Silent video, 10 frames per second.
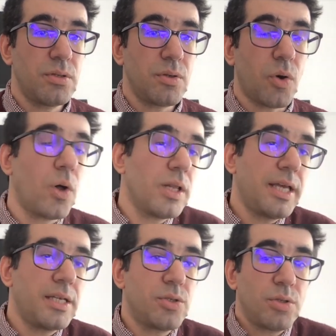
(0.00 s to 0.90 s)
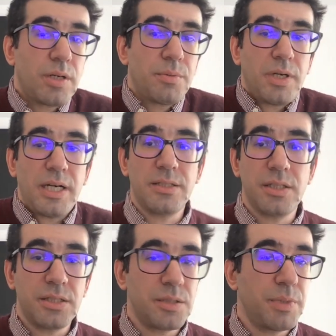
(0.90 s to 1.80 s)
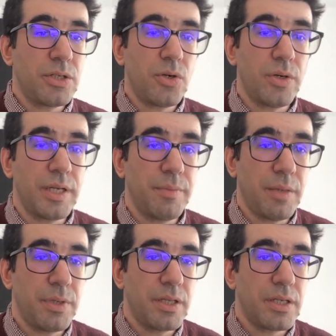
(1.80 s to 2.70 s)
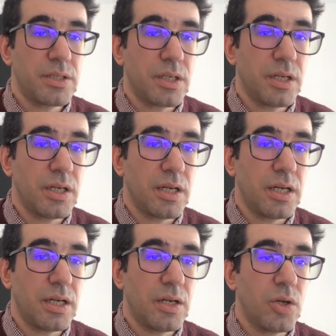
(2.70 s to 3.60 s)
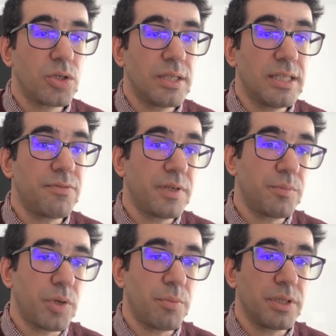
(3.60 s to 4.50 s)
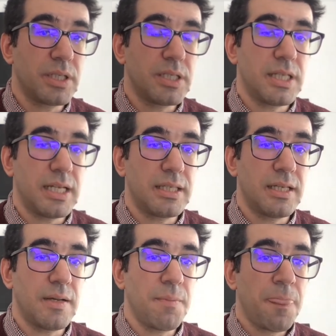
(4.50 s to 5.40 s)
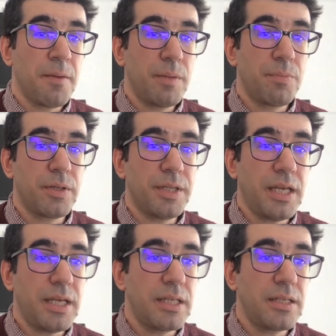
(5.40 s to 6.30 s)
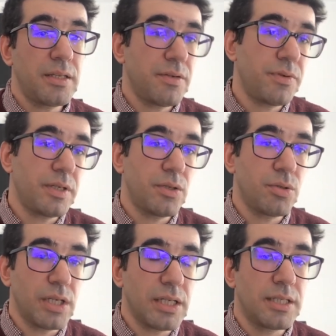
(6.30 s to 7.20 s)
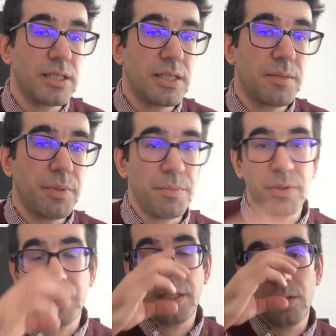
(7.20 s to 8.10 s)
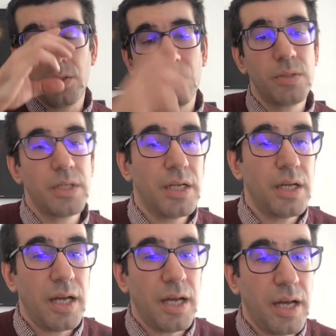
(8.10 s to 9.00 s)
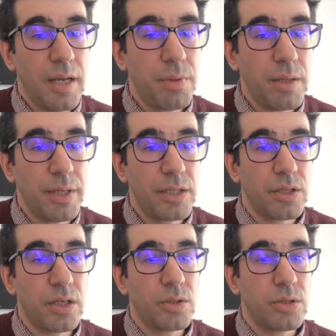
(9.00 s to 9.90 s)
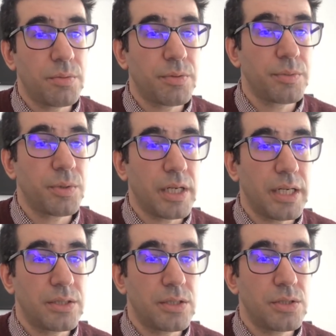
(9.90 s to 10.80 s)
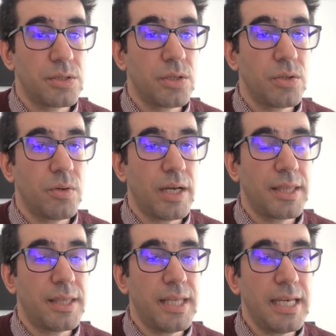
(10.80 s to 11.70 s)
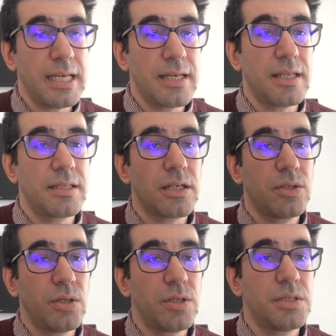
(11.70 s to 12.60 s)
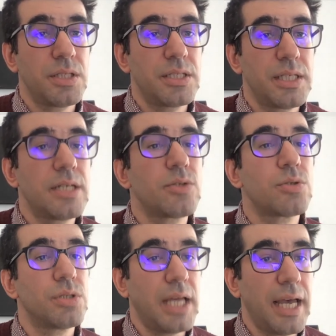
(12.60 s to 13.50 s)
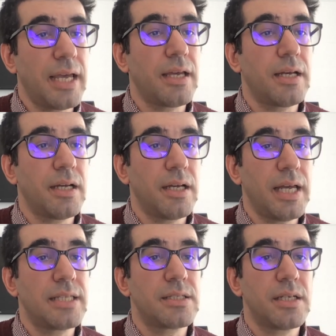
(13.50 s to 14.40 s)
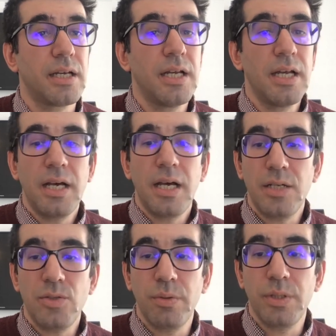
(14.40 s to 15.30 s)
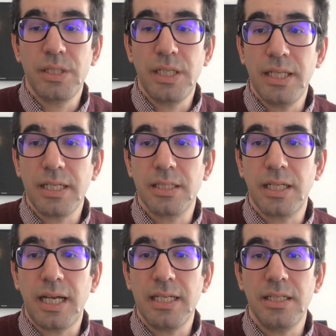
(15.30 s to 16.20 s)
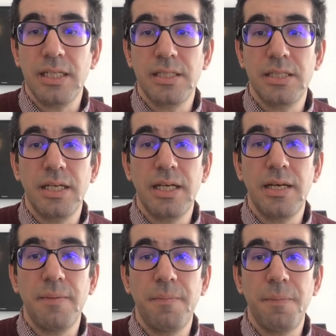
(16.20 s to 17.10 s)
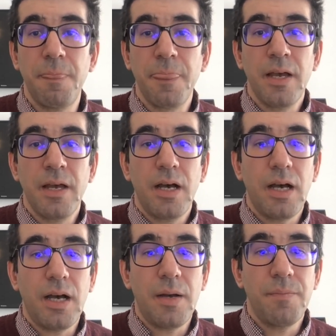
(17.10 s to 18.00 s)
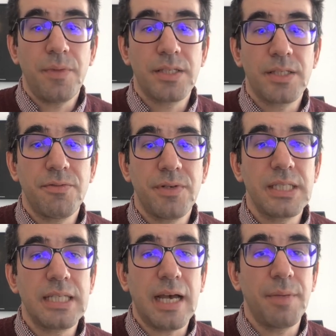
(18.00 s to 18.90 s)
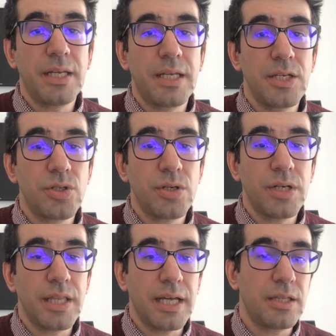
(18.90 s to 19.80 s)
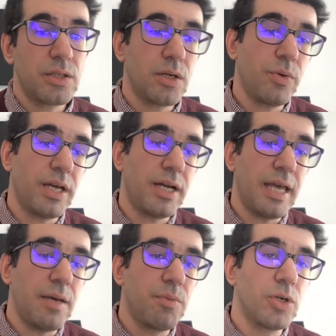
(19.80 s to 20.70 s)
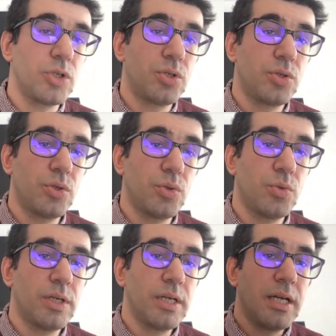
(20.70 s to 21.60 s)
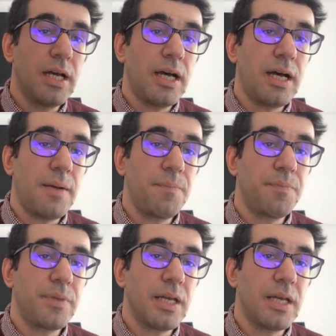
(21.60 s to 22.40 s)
all is to cryptocurrencies is Bitcoin. Maybe there is a, a lot different properties that uh, people need, different utilities that people need to uh, implement uh, on top of cryptocurrencies. So I think the technology is here to stay. Uh, it's mm-hmm. as we will see next class. It's the um, um, it's the first time in history that we are able to um,